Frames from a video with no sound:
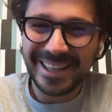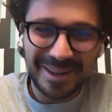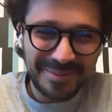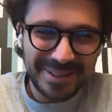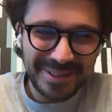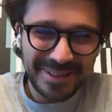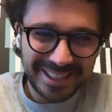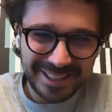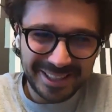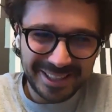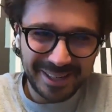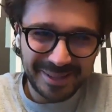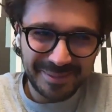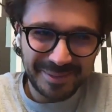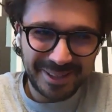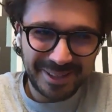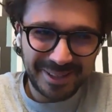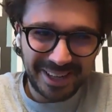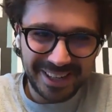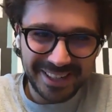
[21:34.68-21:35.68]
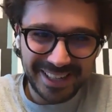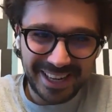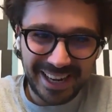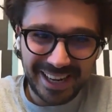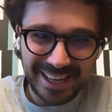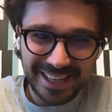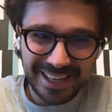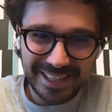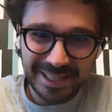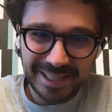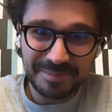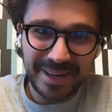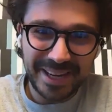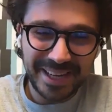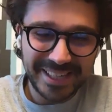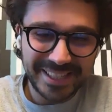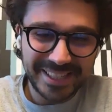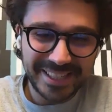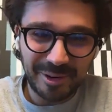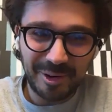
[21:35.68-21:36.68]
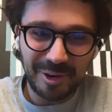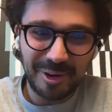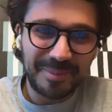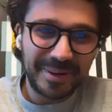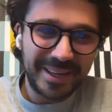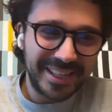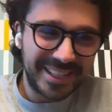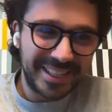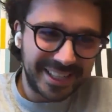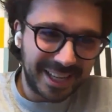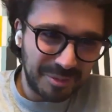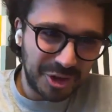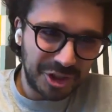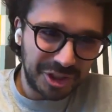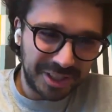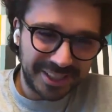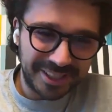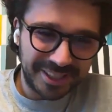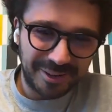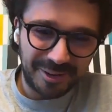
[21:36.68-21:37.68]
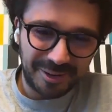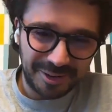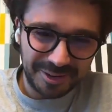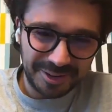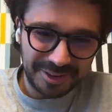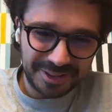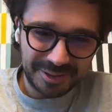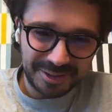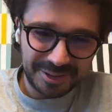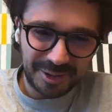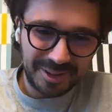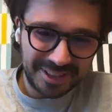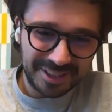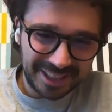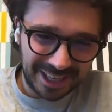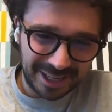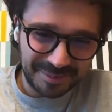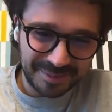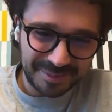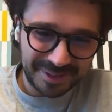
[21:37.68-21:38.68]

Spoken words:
And yeah, I think it was because I based all of my assumptions on the wrong